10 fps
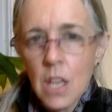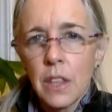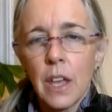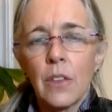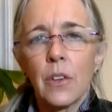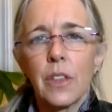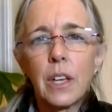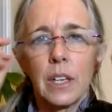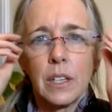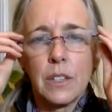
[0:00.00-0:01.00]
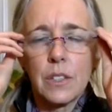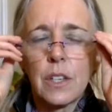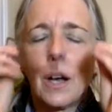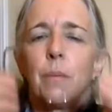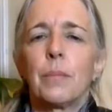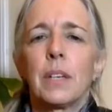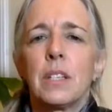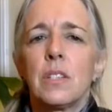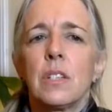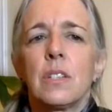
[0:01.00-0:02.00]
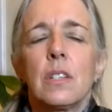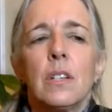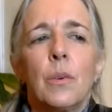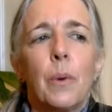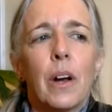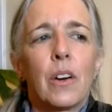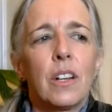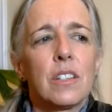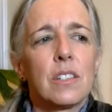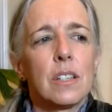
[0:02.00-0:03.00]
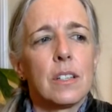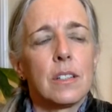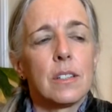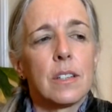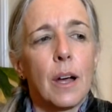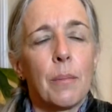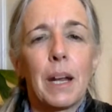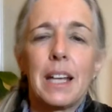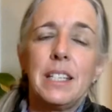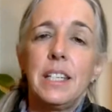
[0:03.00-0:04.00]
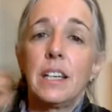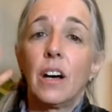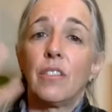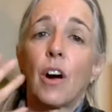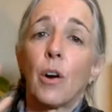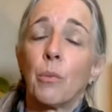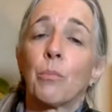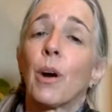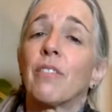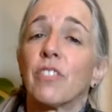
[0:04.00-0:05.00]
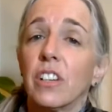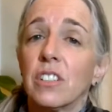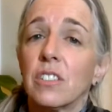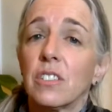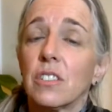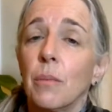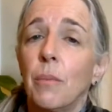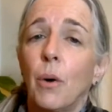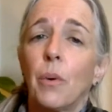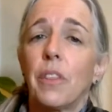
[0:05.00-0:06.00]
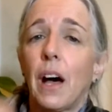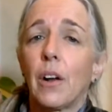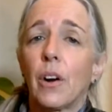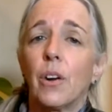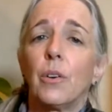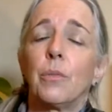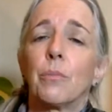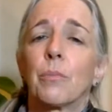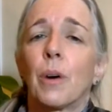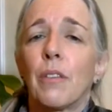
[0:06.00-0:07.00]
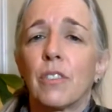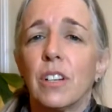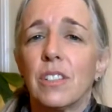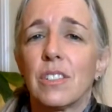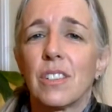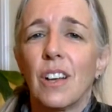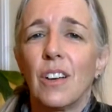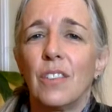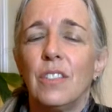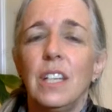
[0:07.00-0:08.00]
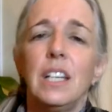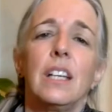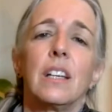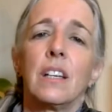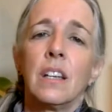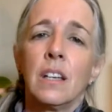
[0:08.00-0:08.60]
The other thing is consistent awareness is an idea of our own preference, but without our own preference of needing